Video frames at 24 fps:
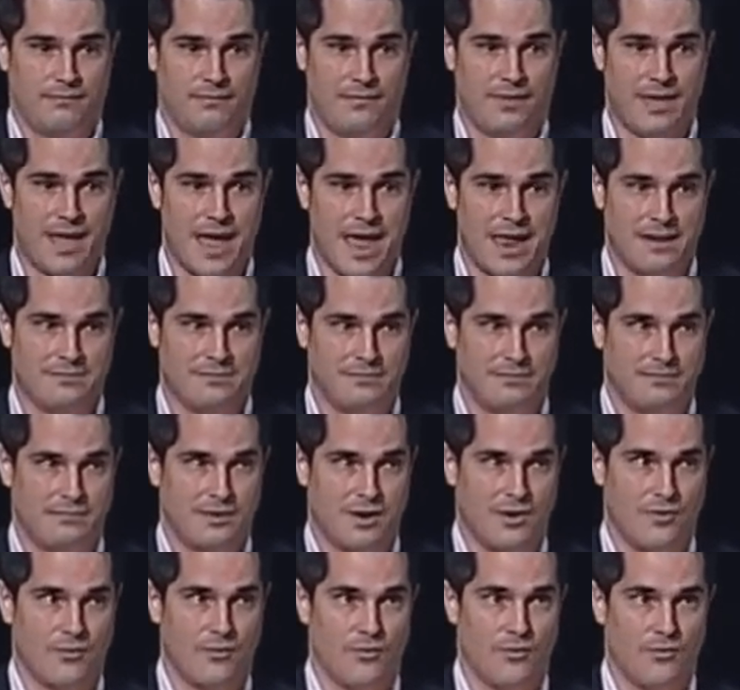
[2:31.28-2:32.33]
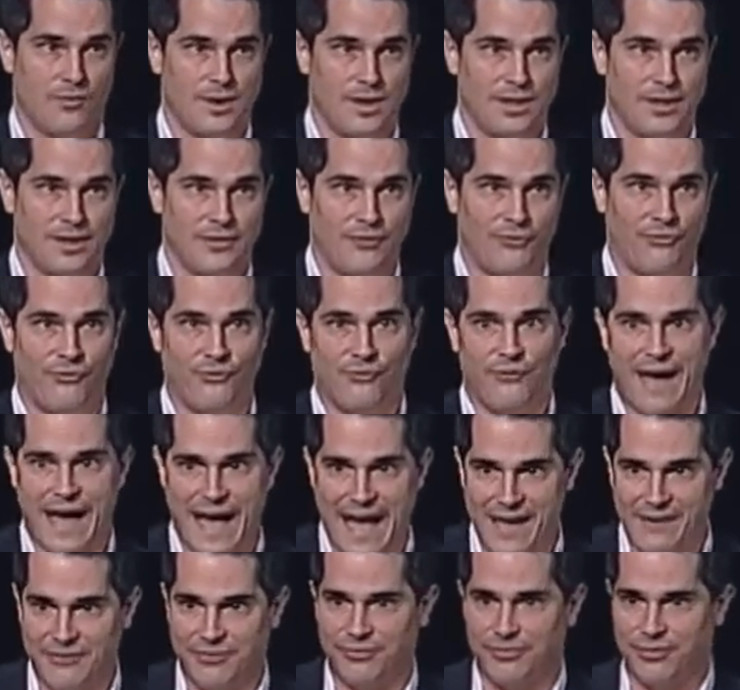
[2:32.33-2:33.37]
that there were really
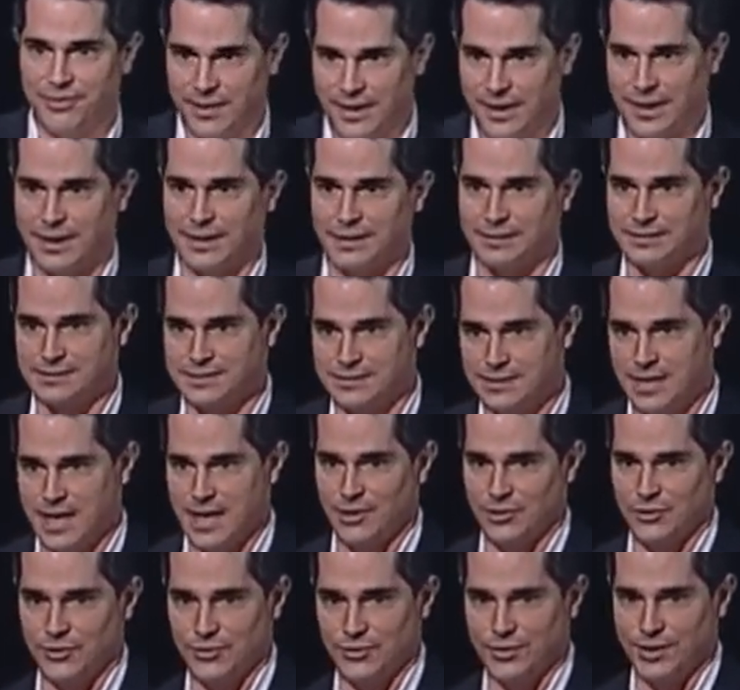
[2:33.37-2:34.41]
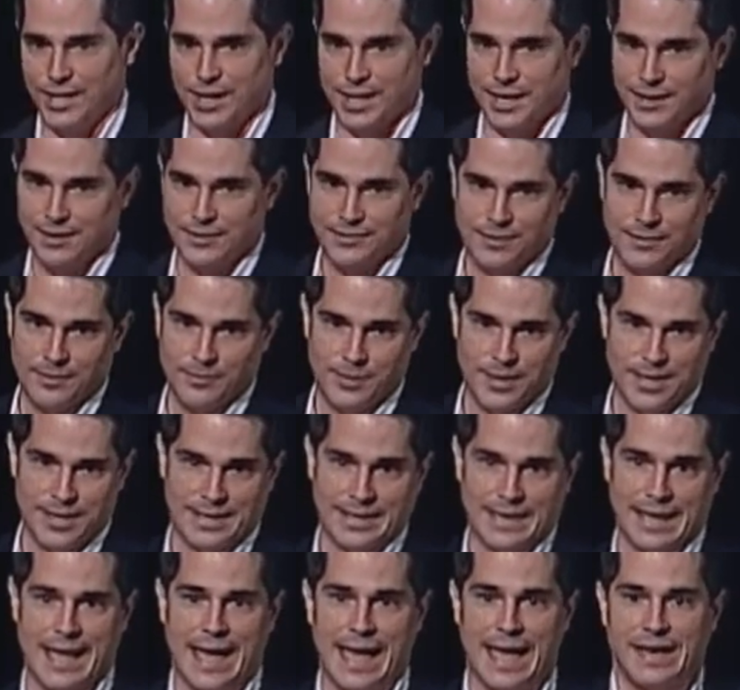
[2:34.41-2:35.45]
5 things that you did to be
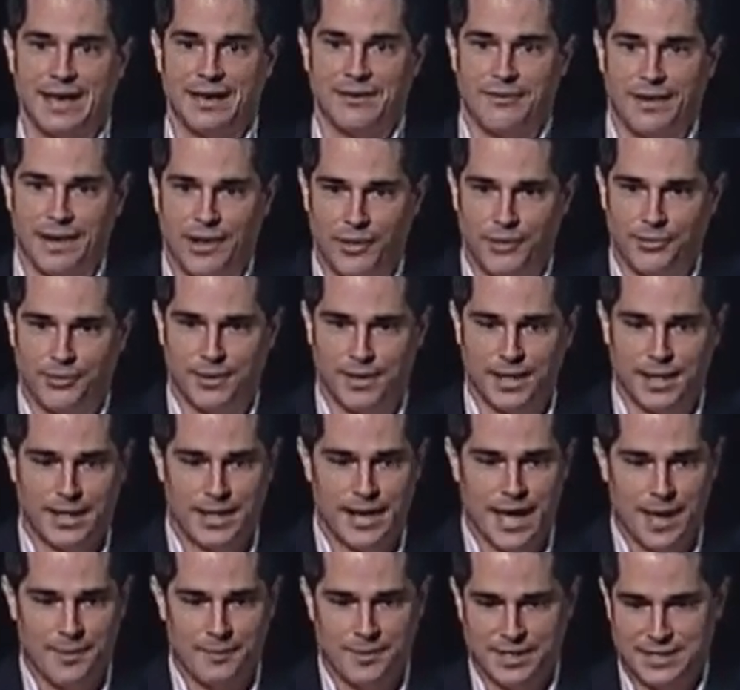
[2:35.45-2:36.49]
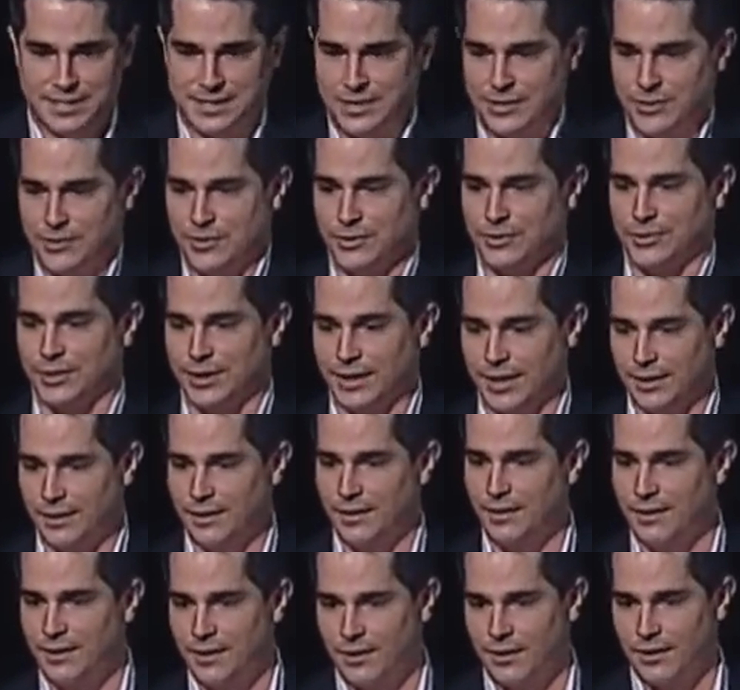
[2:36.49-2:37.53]
kind of healthy and not materially
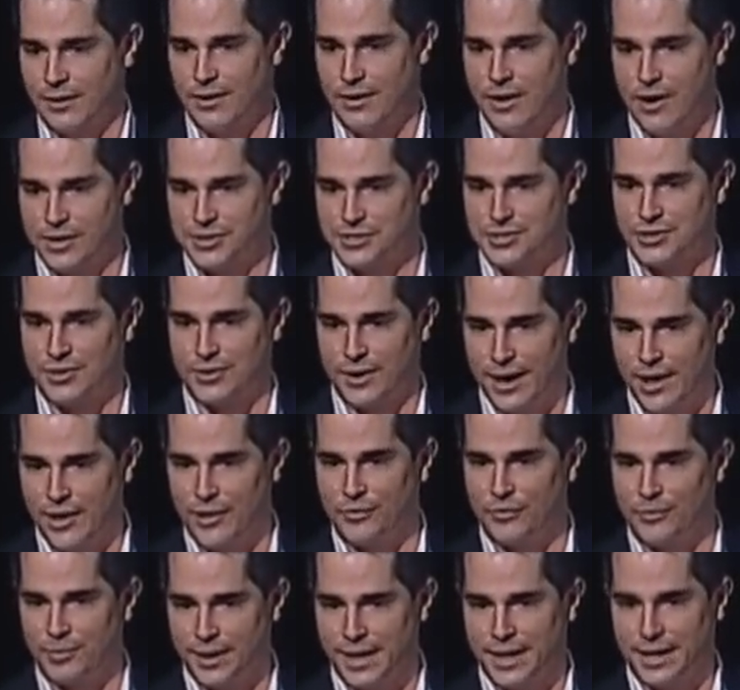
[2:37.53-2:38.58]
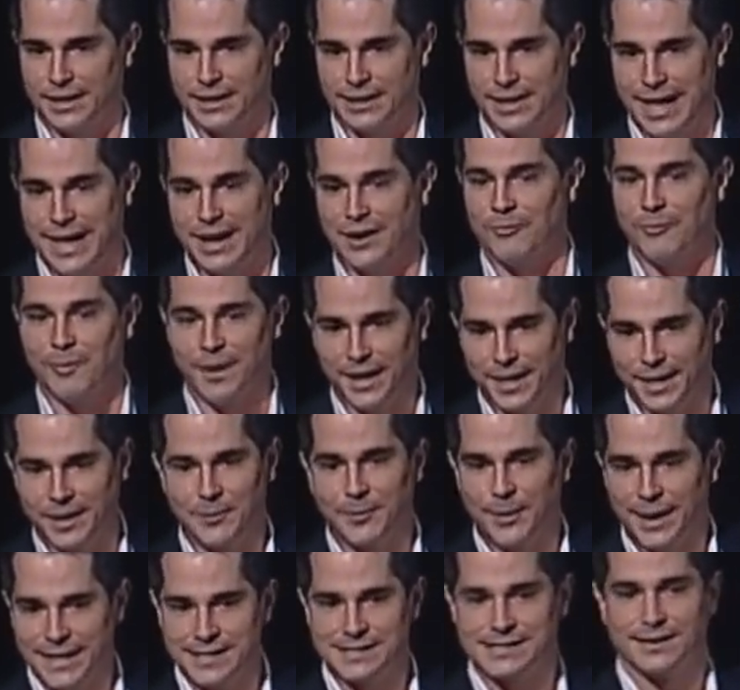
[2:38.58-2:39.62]
cost your health plan a lot of money,
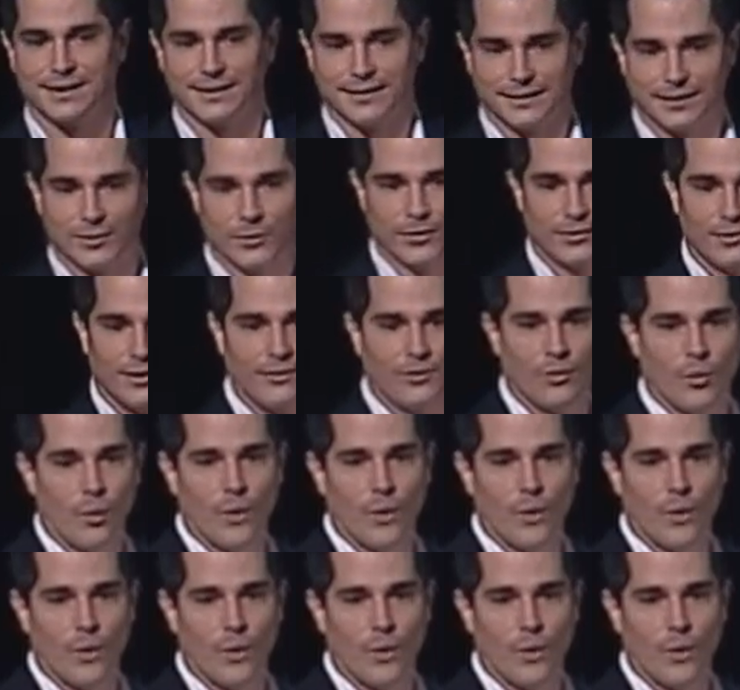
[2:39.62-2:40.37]
basically, within the